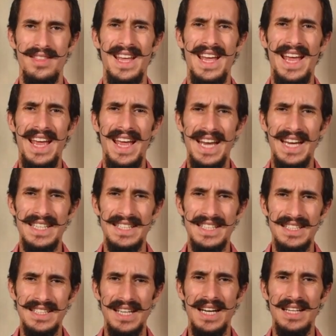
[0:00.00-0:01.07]
the
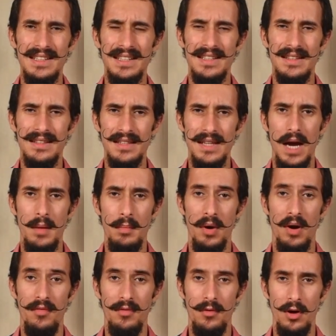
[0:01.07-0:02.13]
exact type
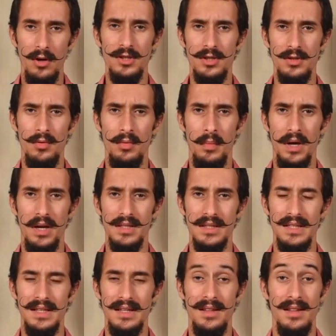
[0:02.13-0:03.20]
of
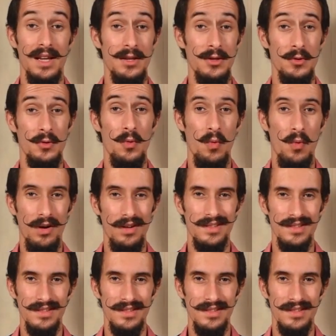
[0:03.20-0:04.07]
customers that you want.